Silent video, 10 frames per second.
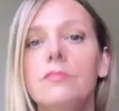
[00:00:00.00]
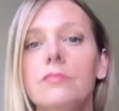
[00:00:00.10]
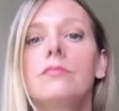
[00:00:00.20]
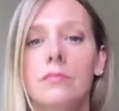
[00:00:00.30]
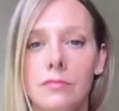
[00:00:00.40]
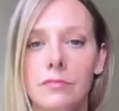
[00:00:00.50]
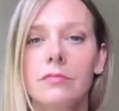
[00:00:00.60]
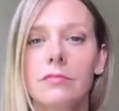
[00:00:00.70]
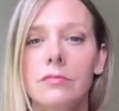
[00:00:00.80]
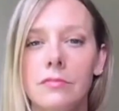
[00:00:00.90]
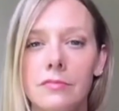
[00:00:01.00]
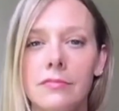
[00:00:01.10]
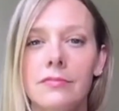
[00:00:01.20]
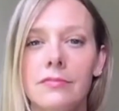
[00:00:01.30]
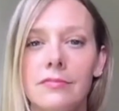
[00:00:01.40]

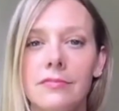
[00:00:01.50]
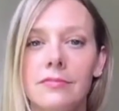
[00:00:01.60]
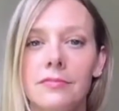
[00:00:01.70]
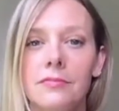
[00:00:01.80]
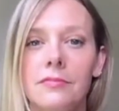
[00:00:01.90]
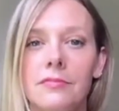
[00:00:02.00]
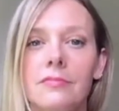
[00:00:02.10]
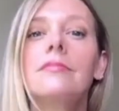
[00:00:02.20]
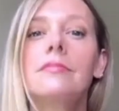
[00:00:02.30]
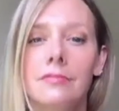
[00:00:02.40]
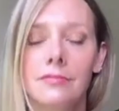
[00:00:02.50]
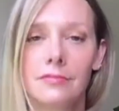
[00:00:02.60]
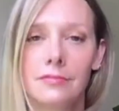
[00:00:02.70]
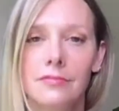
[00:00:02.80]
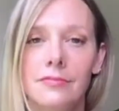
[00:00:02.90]

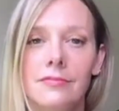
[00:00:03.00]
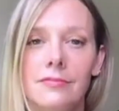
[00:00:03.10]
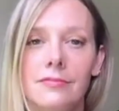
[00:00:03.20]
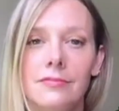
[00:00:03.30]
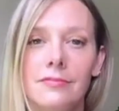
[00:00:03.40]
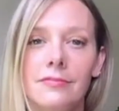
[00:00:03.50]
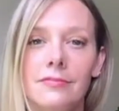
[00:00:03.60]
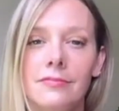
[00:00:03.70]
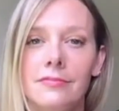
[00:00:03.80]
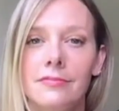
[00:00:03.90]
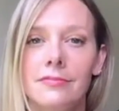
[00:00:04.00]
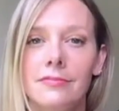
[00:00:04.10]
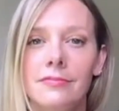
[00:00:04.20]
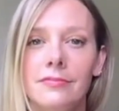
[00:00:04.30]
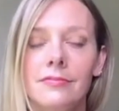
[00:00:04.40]

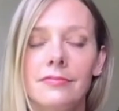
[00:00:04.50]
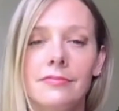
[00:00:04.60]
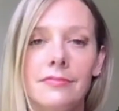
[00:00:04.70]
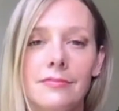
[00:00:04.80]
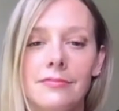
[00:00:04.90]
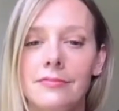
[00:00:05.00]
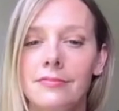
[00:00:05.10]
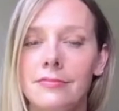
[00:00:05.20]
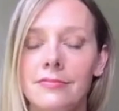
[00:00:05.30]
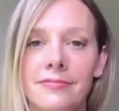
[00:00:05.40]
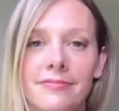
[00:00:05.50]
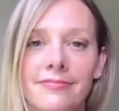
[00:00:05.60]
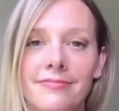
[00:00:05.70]
No words are spoken by the person on screen.